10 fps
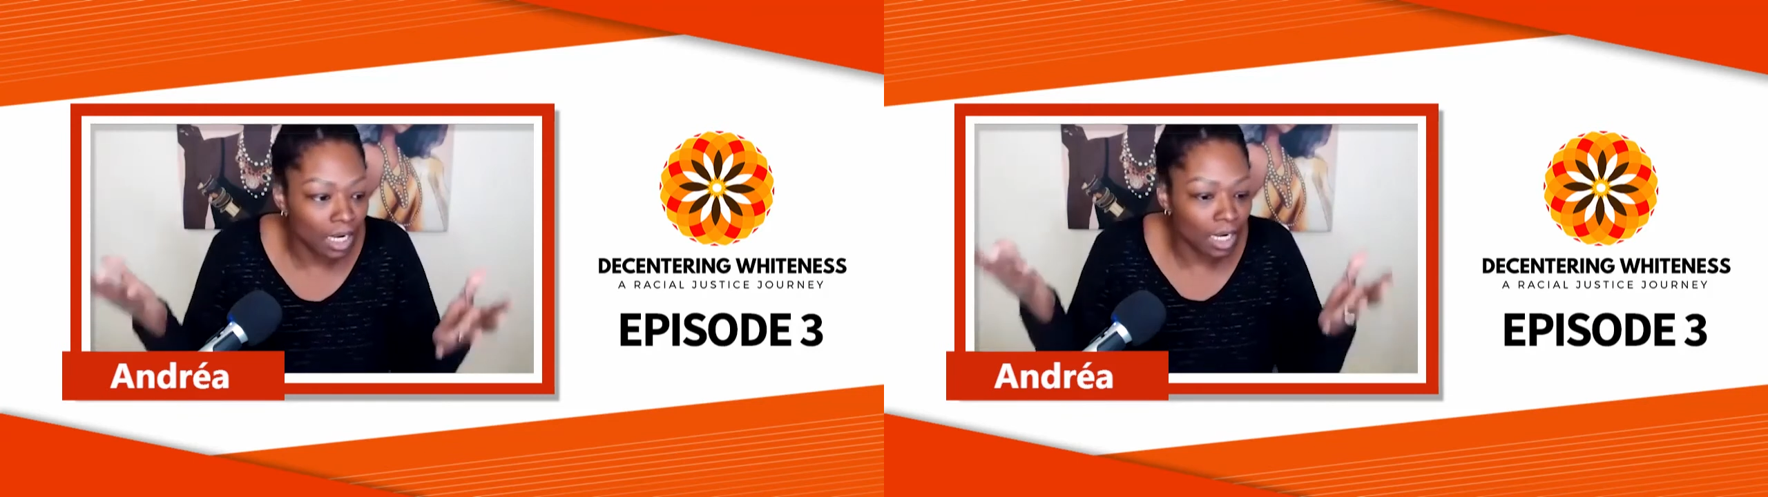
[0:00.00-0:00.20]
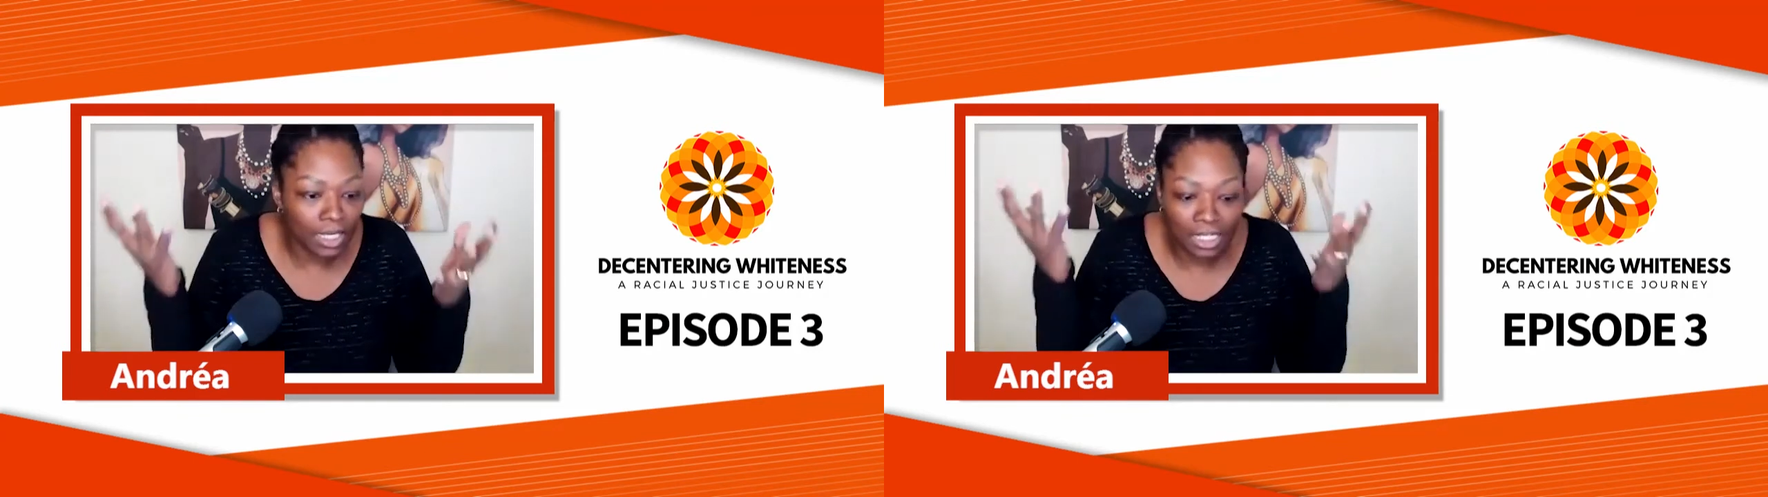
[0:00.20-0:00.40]

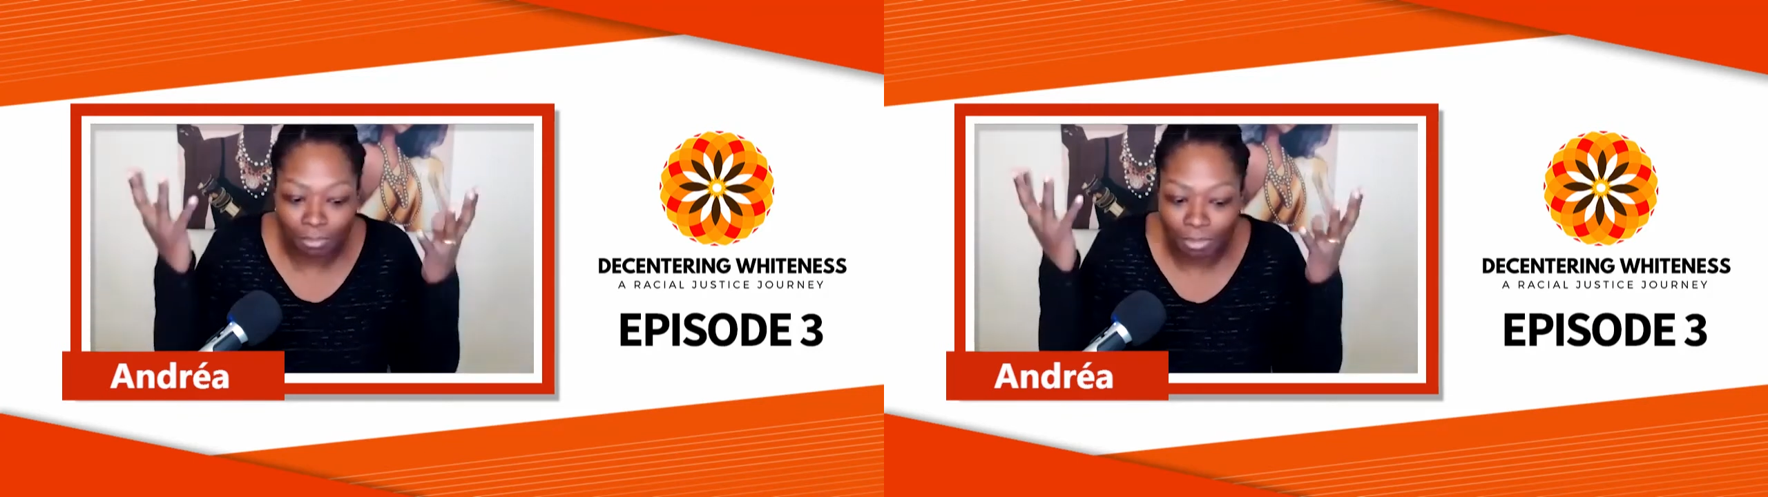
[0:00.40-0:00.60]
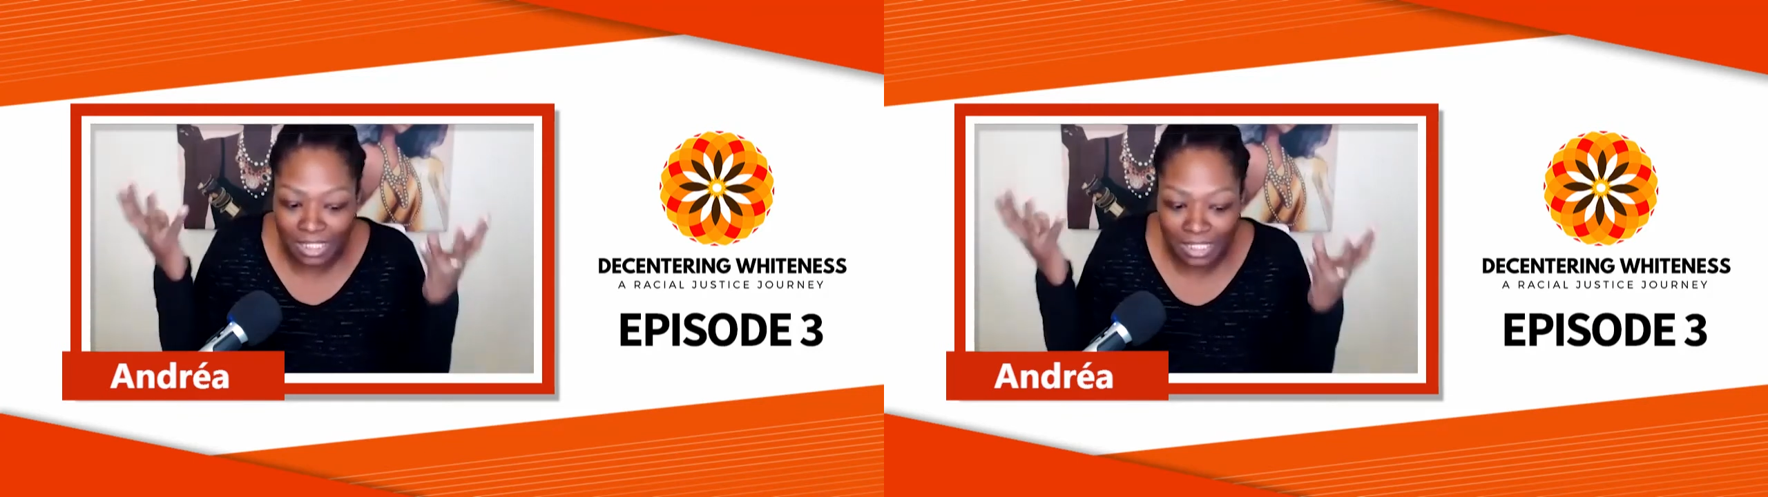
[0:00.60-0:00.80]
are going
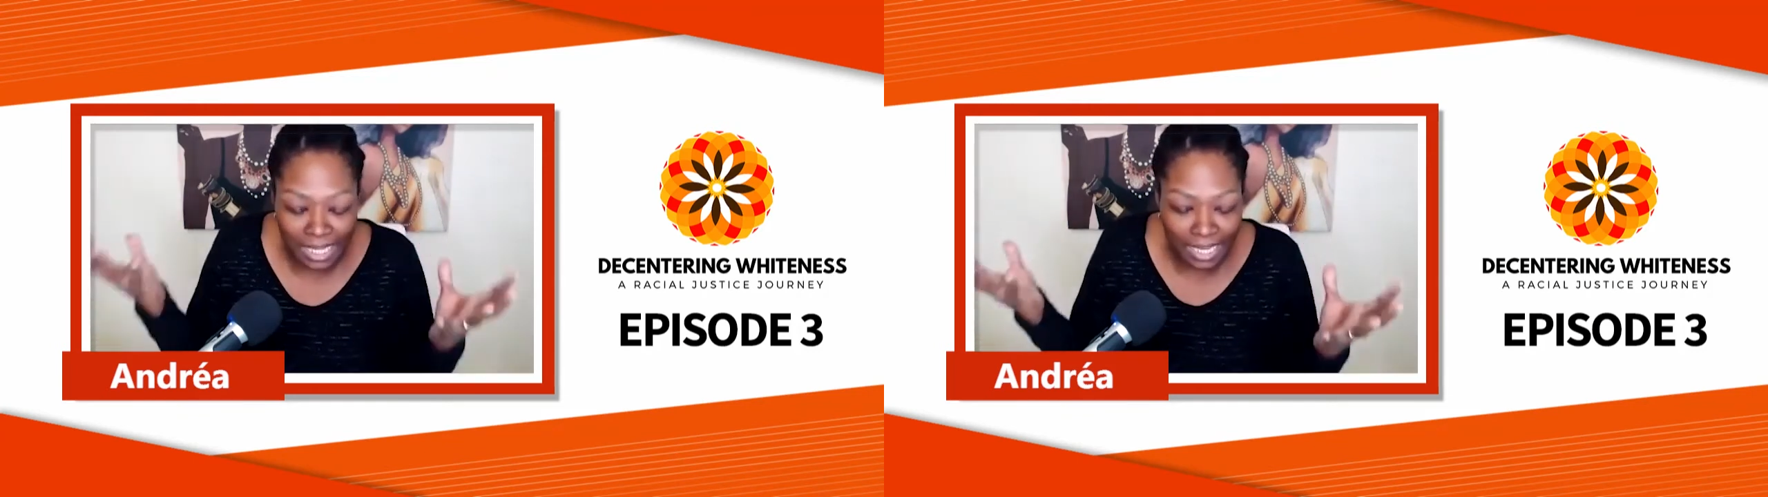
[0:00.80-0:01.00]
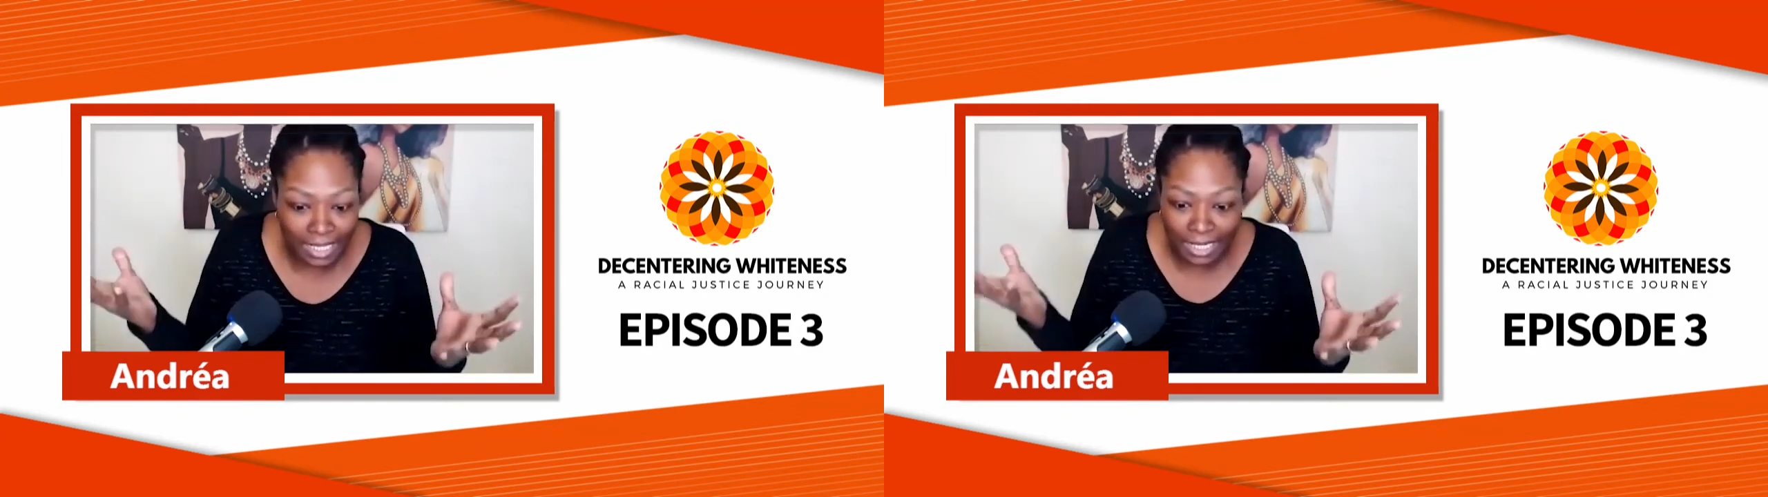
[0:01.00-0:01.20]
to be
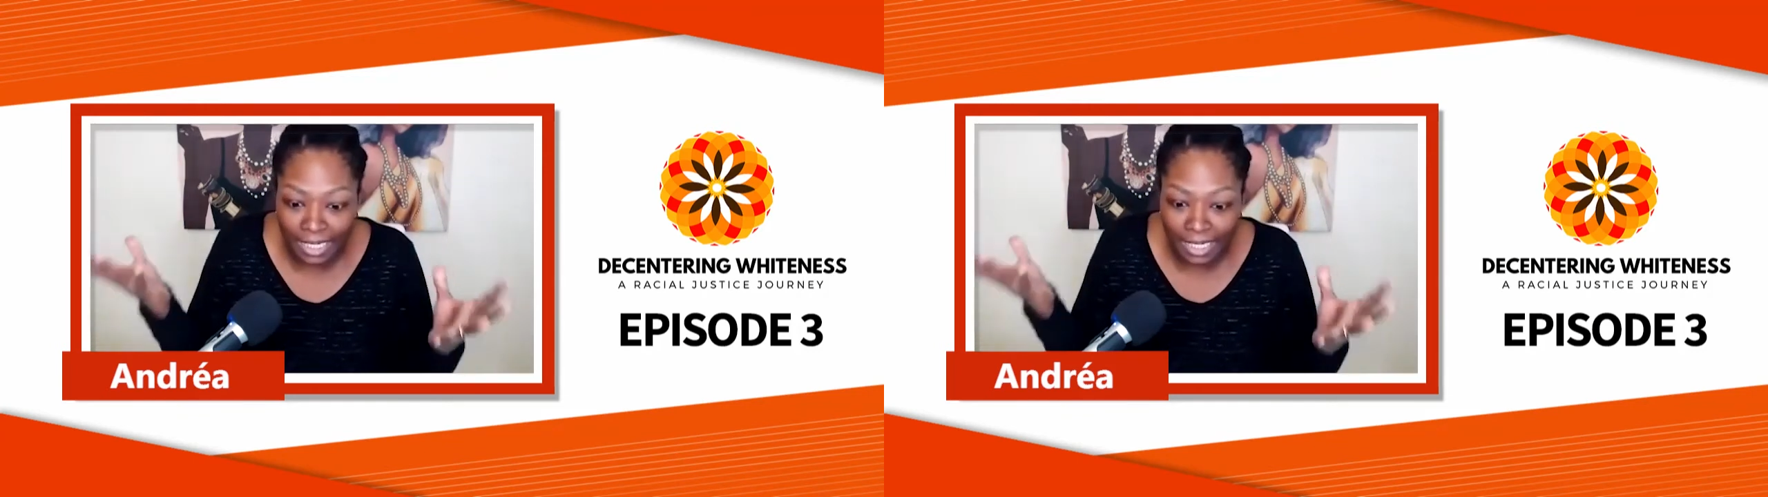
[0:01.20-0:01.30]
said.